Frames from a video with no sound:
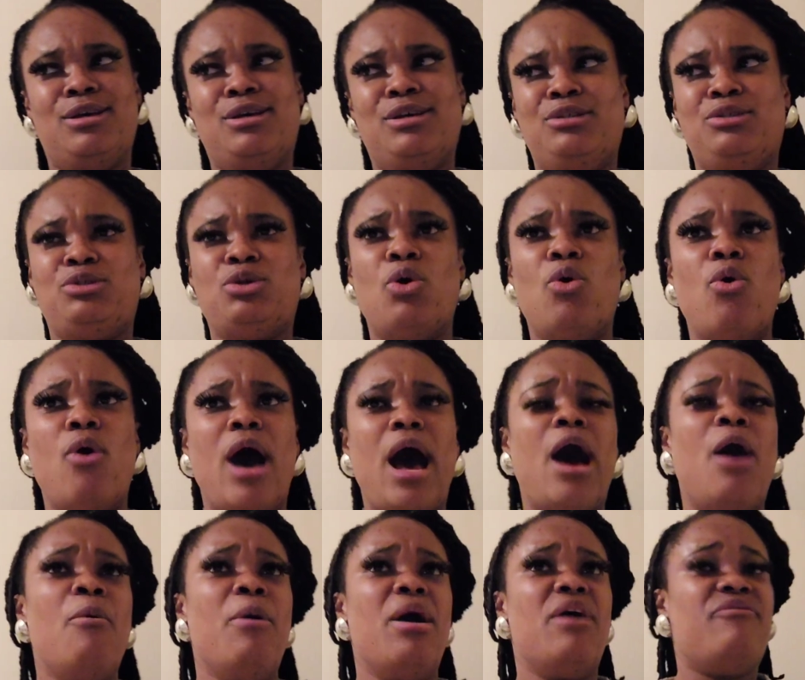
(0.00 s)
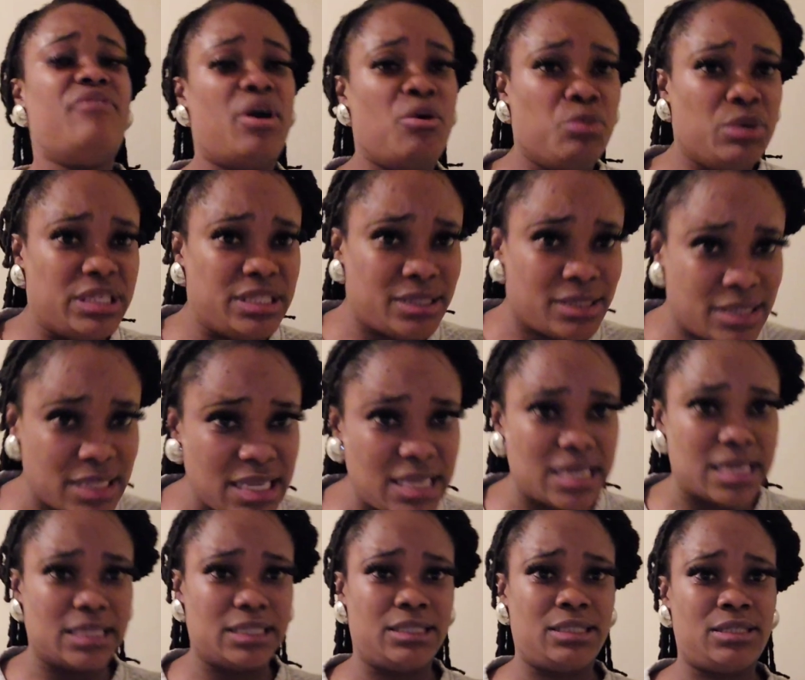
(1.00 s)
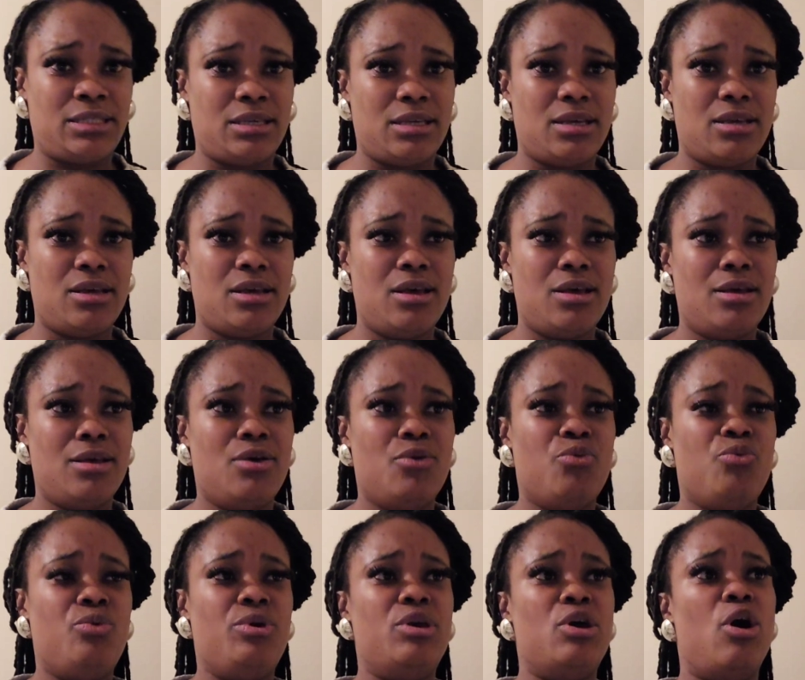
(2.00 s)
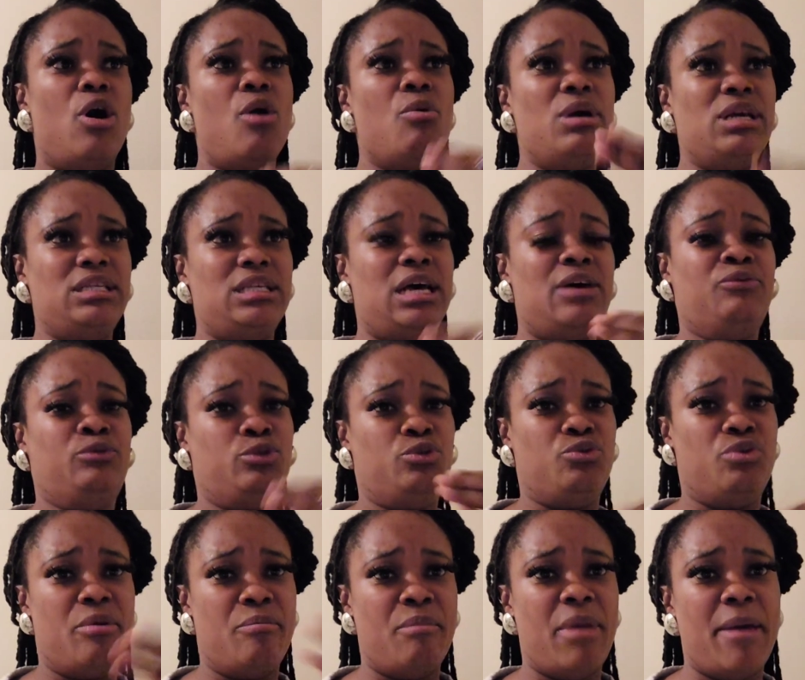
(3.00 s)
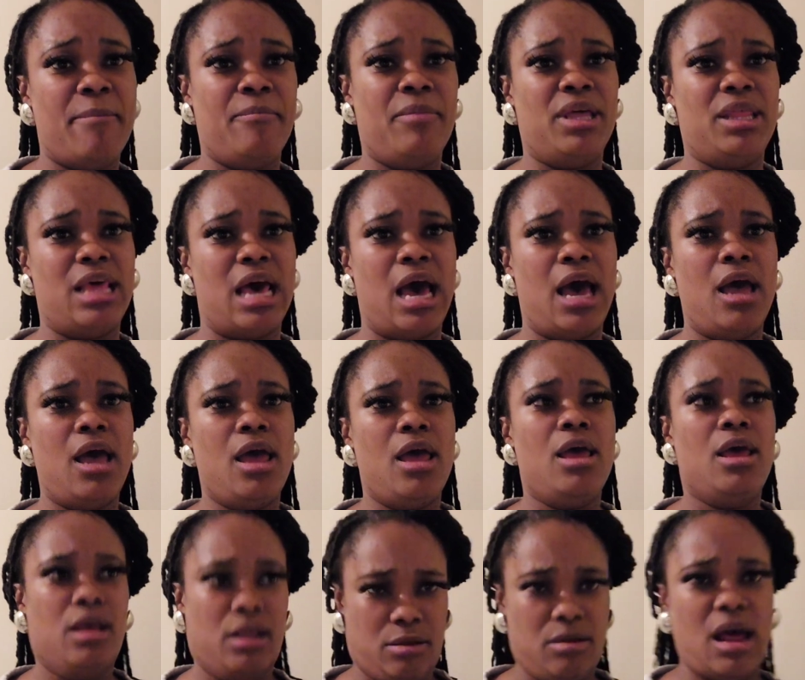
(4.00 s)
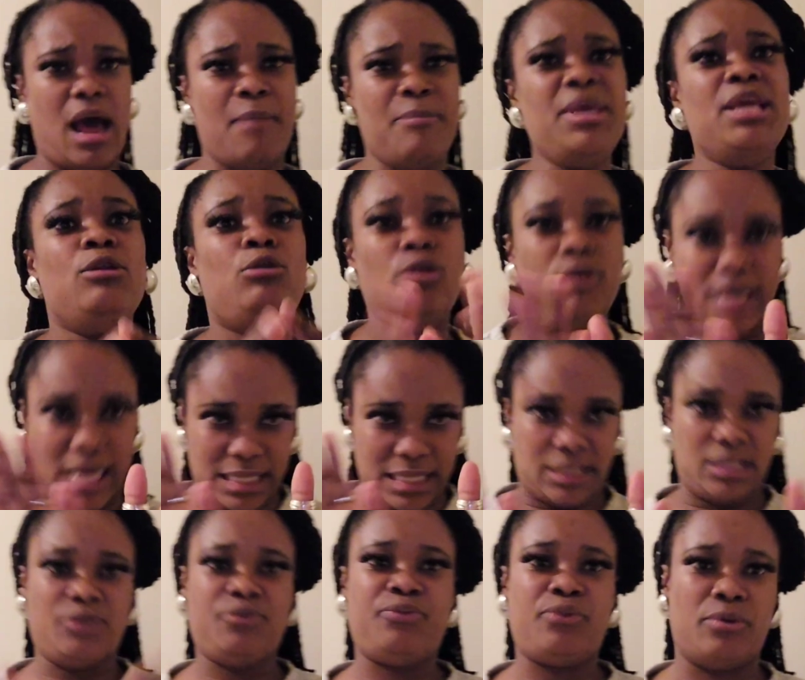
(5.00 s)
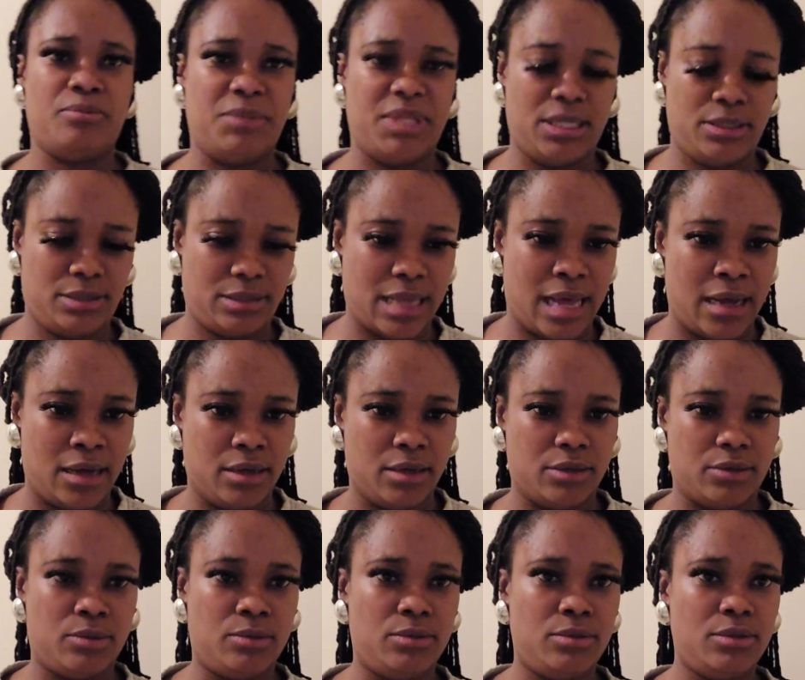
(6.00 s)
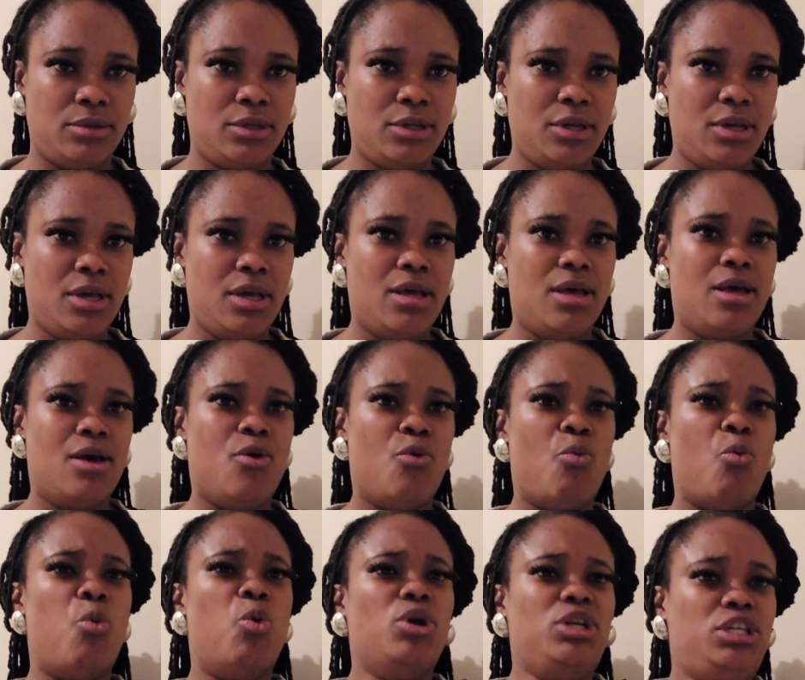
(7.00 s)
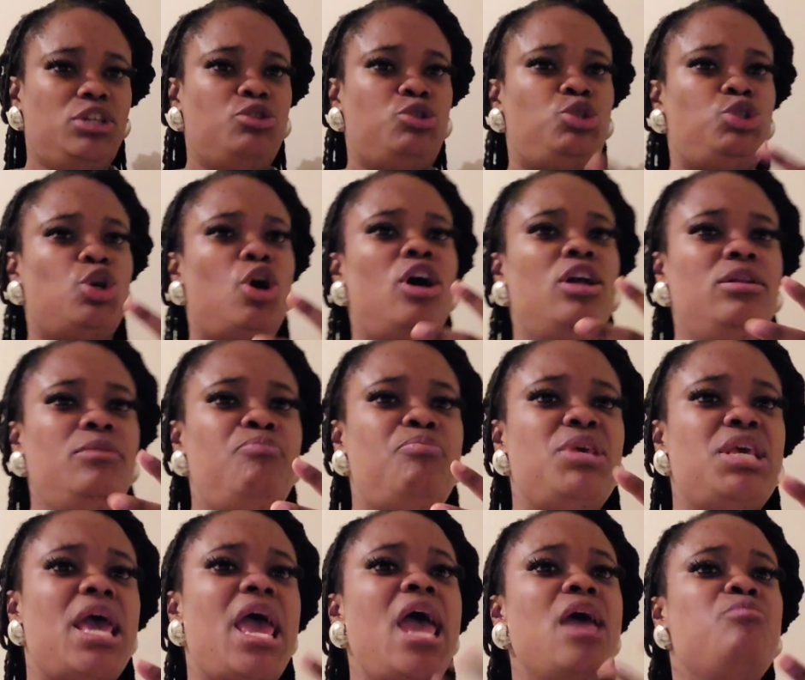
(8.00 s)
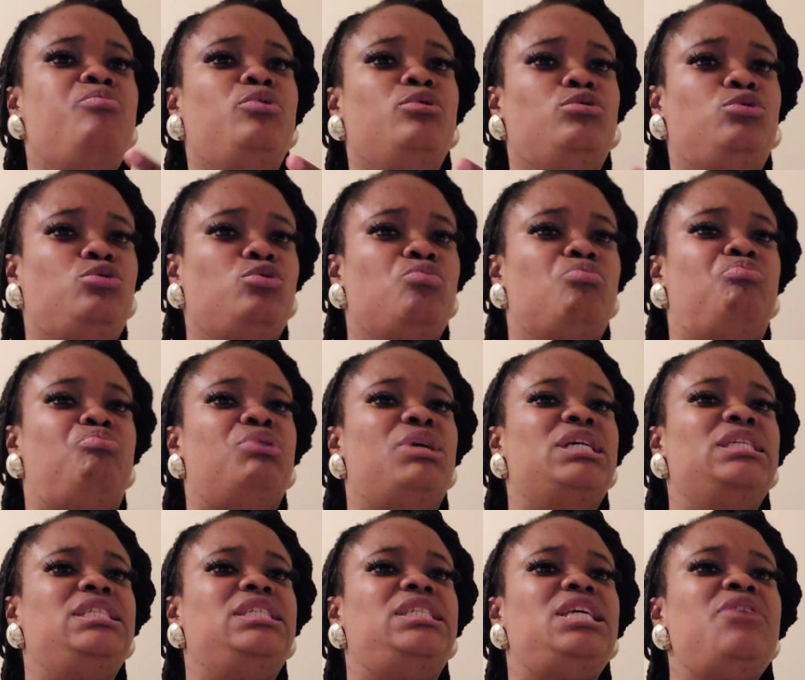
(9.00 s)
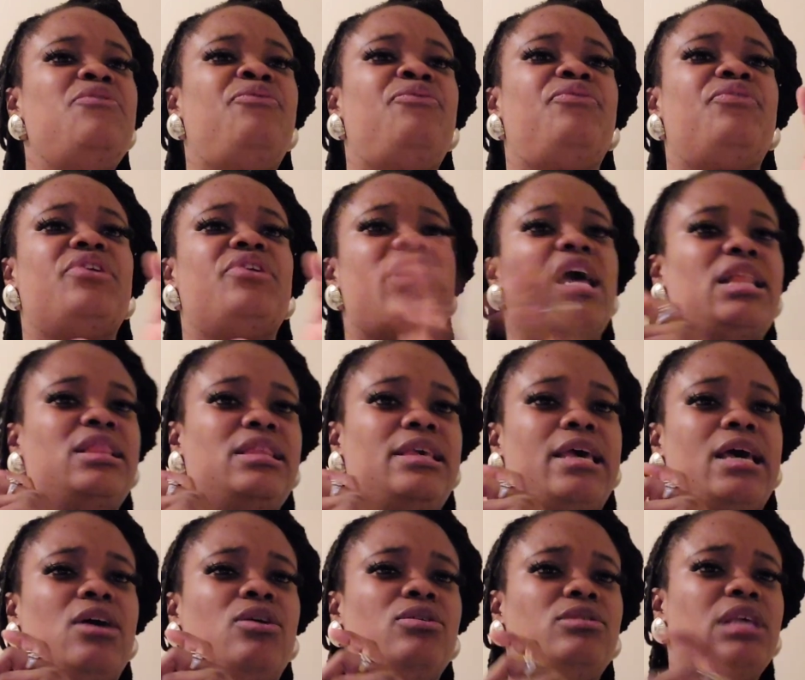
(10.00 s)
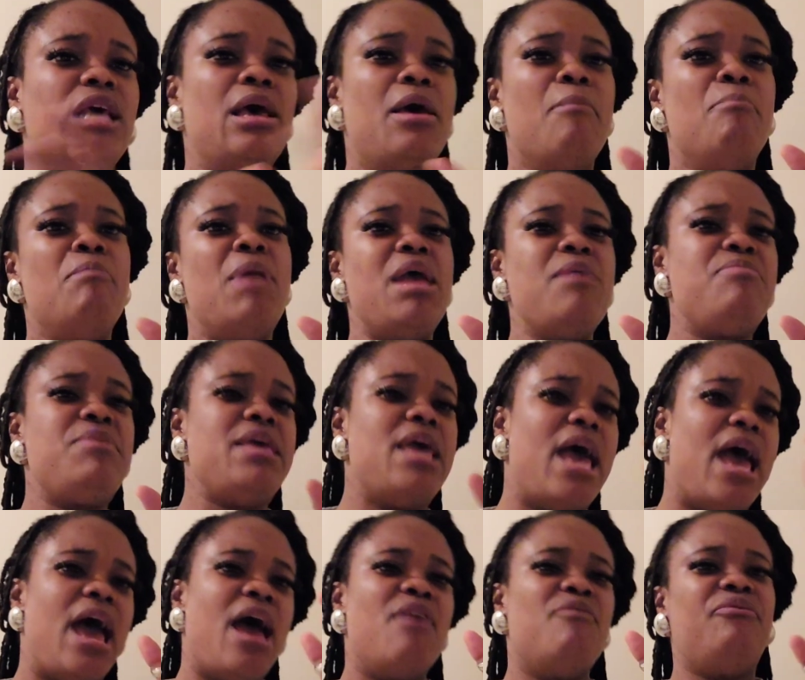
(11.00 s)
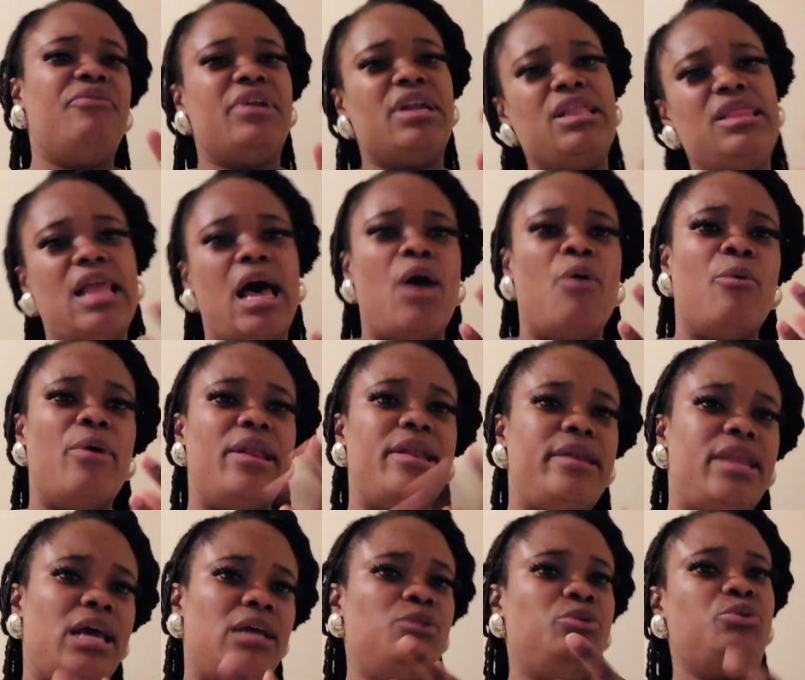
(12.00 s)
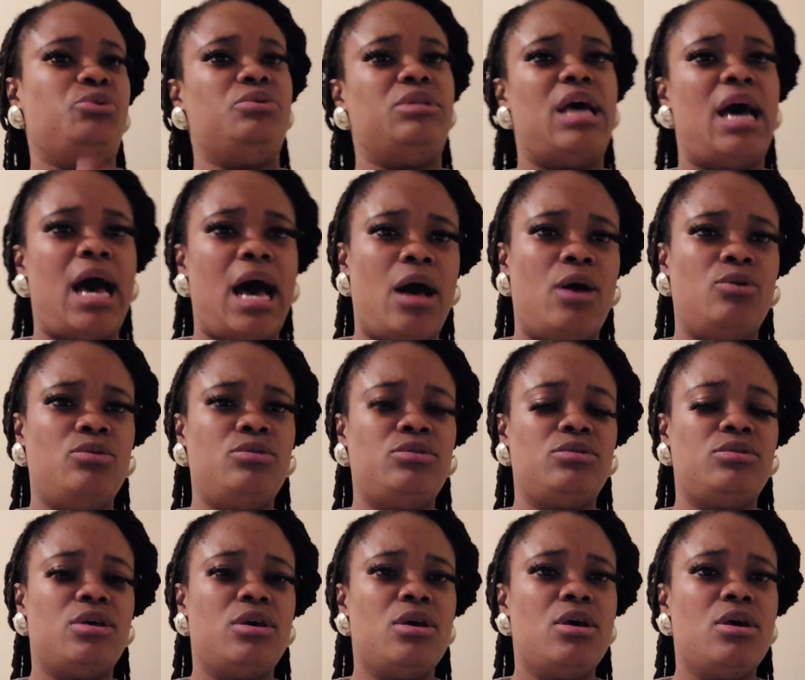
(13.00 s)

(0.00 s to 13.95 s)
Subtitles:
So however we see it, we always have to remember that. I mean, look at it from this angle. Would John be able to bring different girls maybe every now and then to the house?